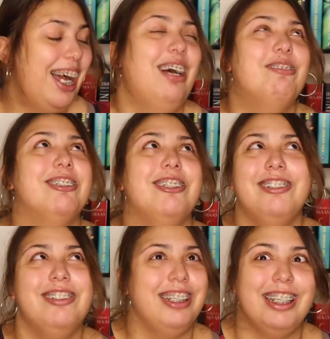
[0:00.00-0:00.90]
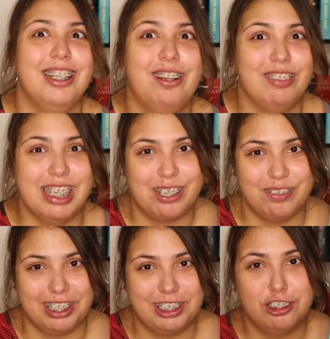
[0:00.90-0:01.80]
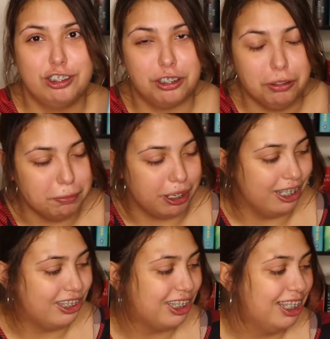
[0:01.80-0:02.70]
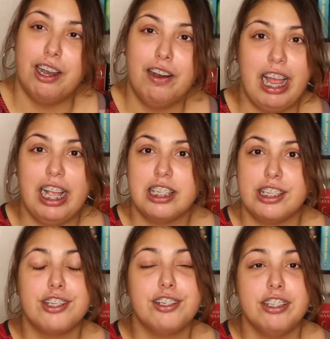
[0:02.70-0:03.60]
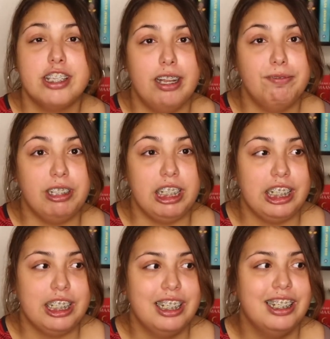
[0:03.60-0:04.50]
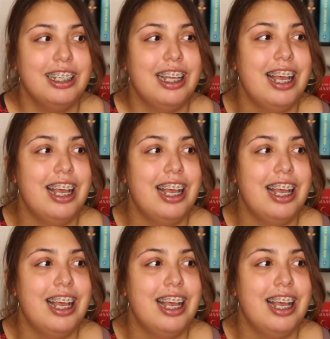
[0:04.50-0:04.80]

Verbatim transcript: absolutely love this book so much. Oh, I had such a good time reading it.